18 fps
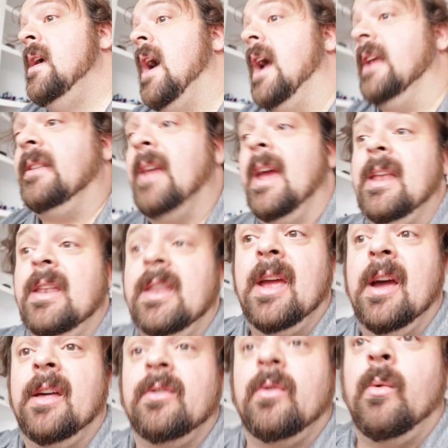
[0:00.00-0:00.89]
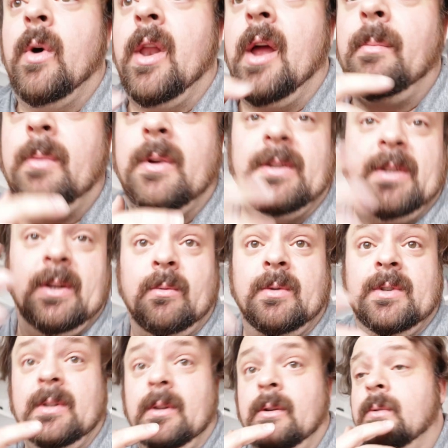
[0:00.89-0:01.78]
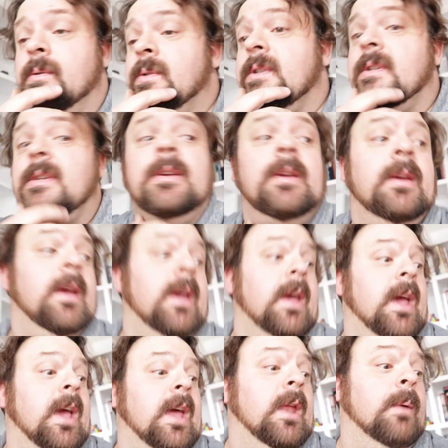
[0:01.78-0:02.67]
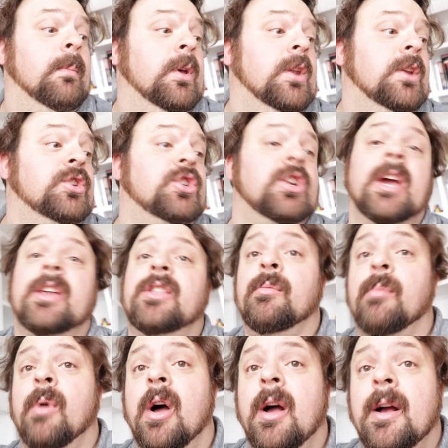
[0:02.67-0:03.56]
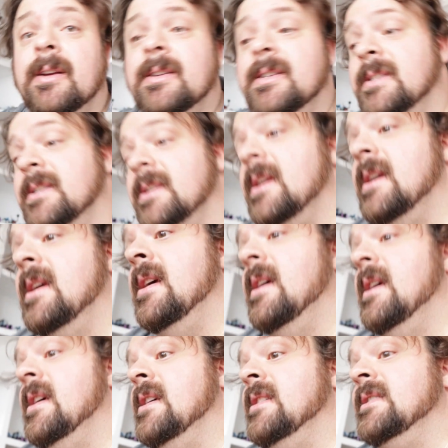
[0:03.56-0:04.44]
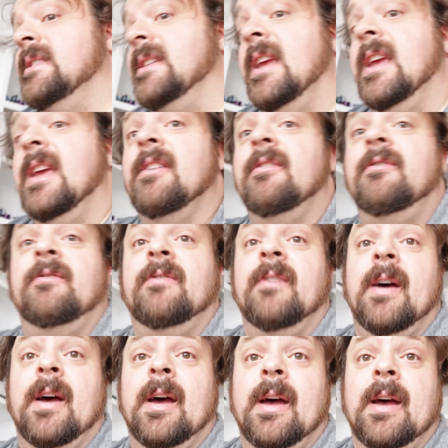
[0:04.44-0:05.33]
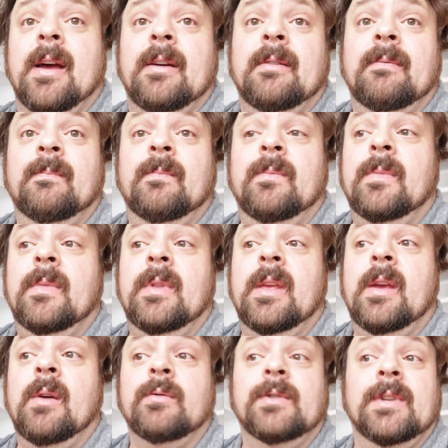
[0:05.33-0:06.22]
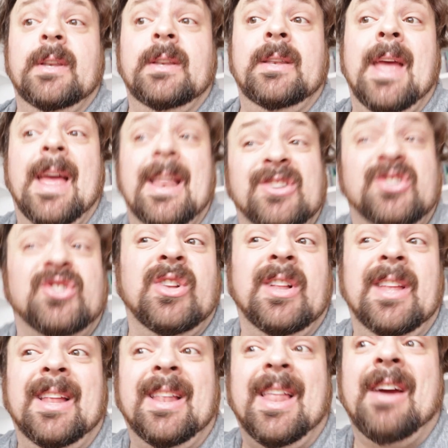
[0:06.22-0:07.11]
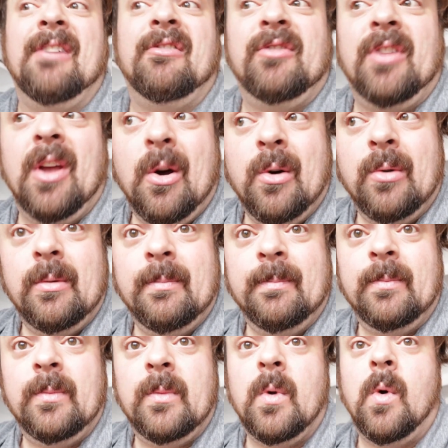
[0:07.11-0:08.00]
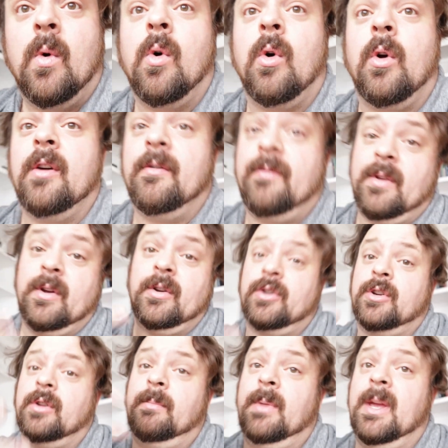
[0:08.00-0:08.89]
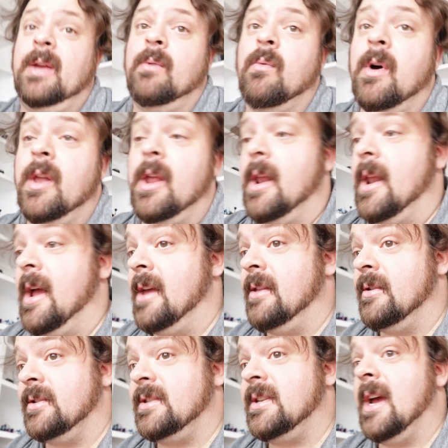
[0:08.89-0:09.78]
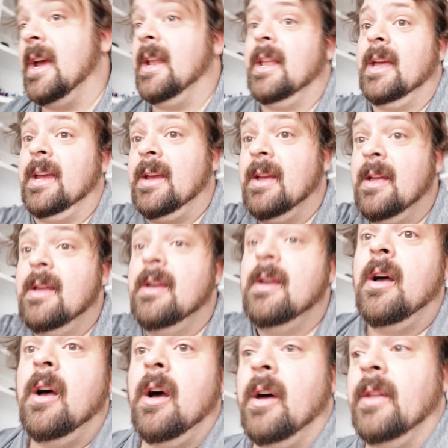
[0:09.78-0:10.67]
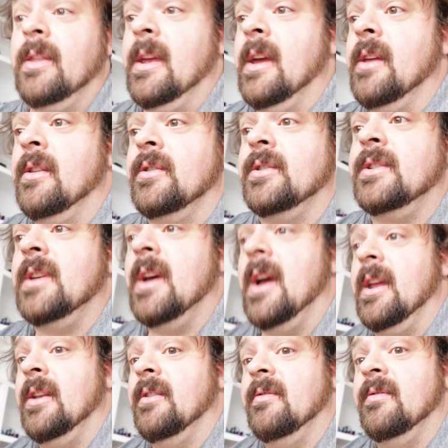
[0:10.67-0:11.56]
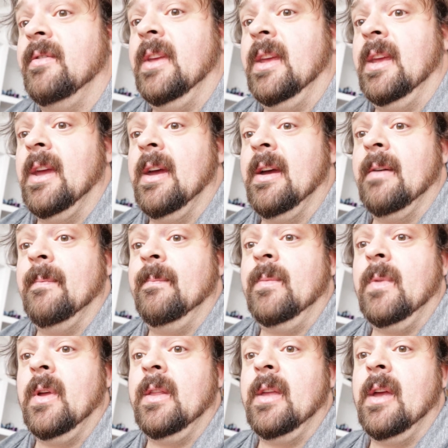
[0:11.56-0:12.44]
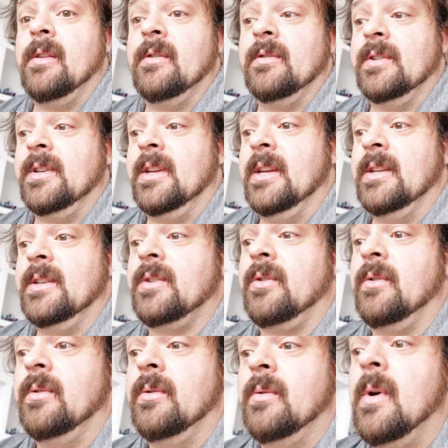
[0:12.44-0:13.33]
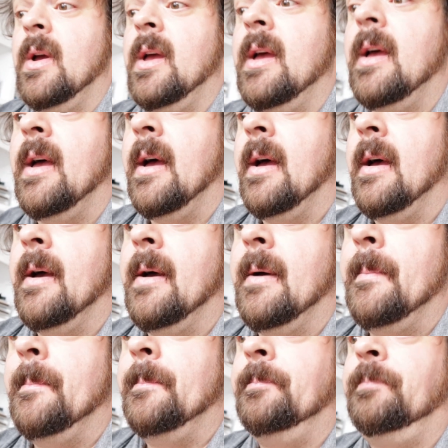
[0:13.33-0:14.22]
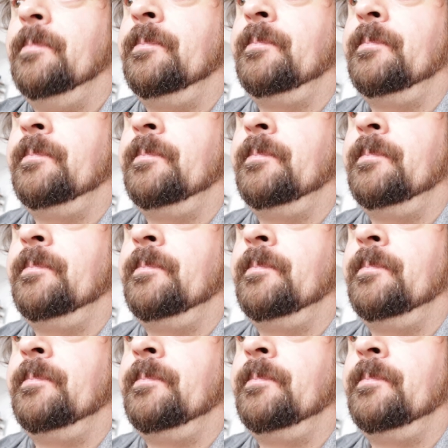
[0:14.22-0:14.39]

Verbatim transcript: I tightened the other one up because it was loose, and I'm going to check the box, see if uh, it was intentionally left out, or if there should be one on either side, like on the other side of the uh, on the other Z screw um,